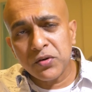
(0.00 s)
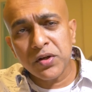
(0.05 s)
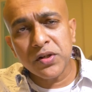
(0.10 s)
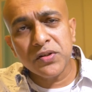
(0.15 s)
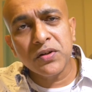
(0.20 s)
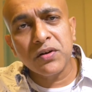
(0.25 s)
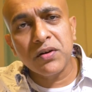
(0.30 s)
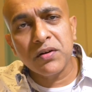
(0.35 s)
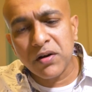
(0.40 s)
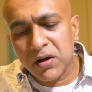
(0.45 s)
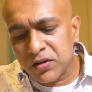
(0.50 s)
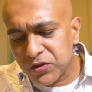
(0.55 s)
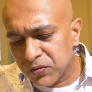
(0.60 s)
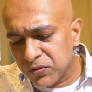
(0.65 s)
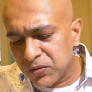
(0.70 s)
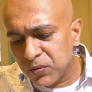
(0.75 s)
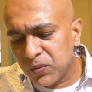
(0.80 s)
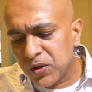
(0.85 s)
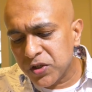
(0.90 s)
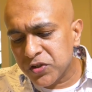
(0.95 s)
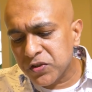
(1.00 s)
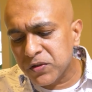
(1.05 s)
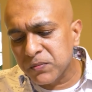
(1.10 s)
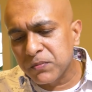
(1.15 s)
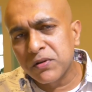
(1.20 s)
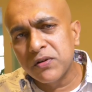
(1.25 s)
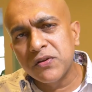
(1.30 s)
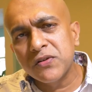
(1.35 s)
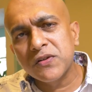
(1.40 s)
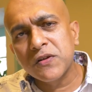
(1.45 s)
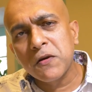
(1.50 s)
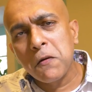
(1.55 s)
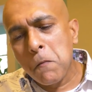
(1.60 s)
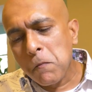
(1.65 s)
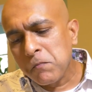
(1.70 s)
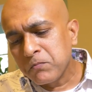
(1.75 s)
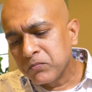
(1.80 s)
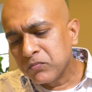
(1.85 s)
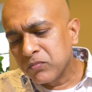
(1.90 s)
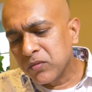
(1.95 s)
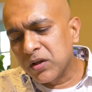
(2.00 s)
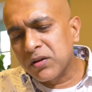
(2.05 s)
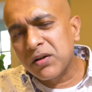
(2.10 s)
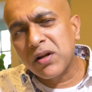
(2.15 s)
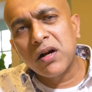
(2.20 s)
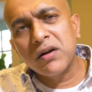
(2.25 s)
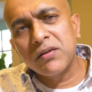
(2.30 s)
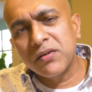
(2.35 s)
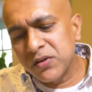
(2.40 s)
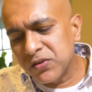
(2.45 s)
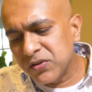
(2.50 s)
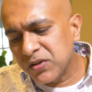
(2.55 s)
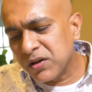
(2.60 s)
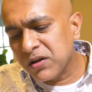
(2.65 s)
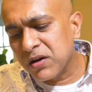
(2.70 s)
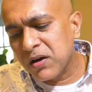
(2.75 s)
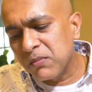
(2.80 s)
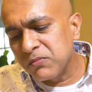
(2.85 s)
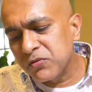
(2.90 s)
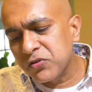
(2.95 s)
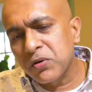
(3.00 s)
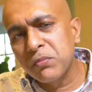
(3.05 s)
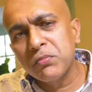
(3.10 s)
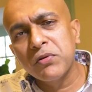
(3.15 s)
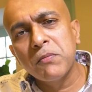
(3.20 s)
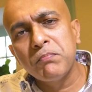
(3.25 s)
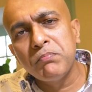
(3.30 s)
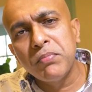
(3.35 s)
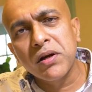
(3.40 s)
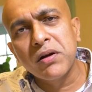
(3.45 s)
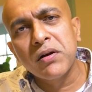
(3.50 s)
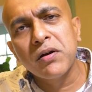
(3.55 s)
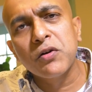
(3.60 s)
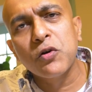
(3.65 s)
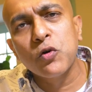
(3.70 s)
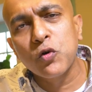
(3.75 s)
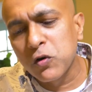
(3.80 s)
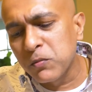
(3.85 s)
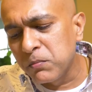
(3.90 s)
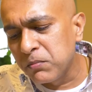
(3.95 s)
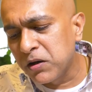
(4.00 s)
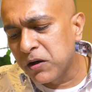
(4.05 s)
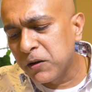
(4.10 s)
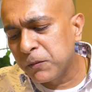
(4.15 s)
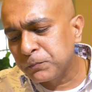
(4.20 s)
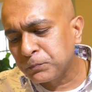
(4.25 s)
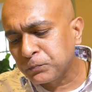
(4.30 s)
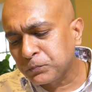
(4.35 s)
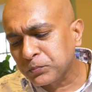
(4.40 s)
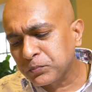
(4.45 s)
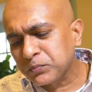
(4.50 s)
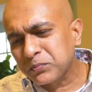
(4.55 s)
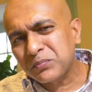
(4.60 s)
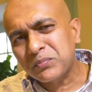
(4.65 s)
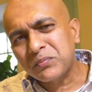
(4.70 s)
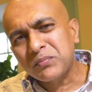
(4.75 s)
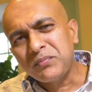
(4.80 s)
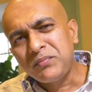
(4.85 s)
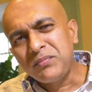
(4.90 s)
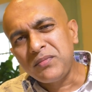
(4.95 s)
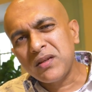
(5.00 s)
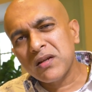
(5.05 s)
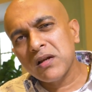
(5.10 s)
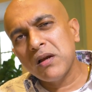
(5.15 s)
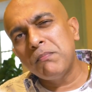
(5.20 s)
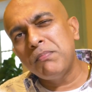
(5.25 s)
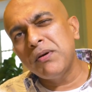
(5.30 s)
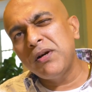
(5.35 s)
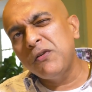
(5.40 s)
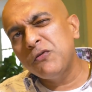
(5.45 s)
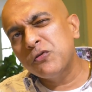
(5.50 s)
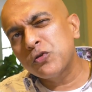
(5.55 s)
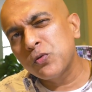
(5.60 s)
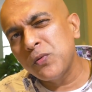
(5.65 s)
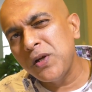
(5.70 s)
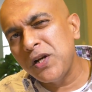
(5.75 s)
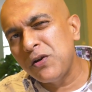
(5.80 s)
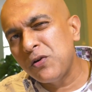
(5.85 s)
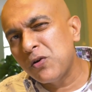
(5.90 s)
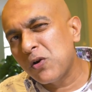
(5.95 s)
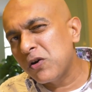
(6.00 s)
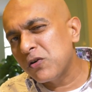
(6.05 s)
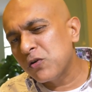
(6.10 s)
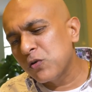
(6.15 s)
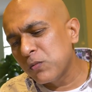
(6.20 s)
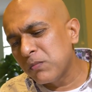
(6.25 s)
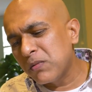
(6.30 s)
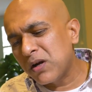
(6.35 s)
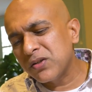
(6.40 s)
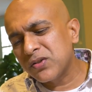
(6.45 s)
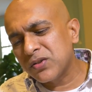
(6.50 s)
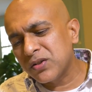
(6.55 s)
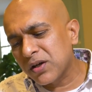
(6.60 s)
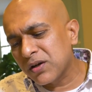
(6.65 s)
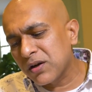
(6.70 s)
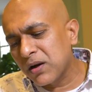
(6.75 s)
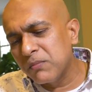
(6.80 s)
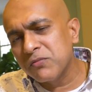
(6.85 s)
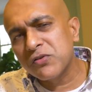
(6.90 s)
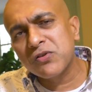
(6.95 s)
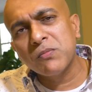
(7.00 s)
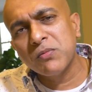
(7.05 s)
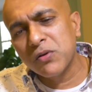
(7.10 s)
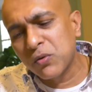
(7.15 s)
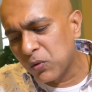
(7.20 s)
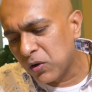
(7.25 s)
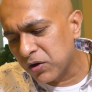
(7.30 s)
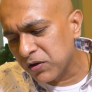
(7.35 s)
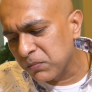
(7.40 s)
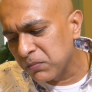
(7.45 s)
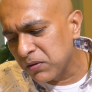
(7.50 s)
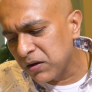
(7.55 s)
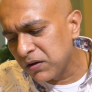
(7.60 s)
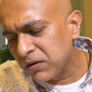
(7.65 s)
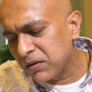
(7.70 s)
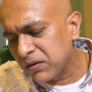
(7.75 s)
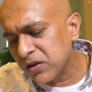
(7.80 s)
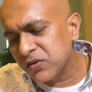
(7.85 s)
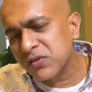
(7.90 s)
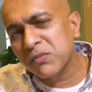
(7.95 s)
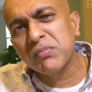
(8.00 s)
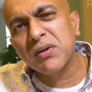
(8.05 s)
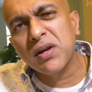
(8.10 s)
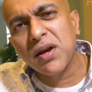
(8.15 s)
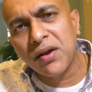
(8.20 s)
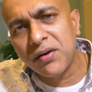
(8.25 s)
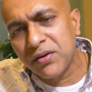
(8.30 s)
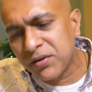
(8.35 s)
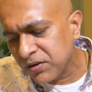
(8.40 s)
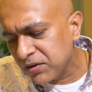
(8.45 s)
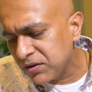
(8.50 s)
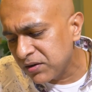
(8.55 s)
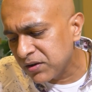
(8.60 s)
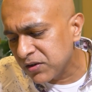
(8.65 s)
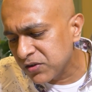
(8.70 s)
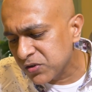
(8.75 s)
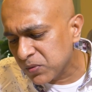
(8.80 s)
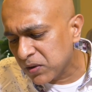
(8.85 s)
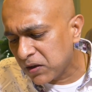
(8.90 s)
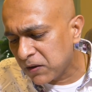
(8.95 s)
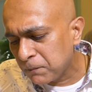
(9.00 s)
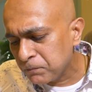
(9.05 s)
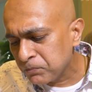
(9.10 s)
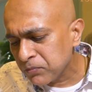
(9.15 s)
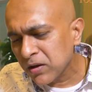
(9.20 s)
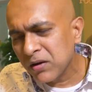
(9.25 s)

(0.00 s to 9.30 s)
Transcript: It is a crunch of the vegetables, the tartness that comes from the pickled cucumber, a bit of sweet, not too much, that comes from the watermelon. There's some carrot in it as well.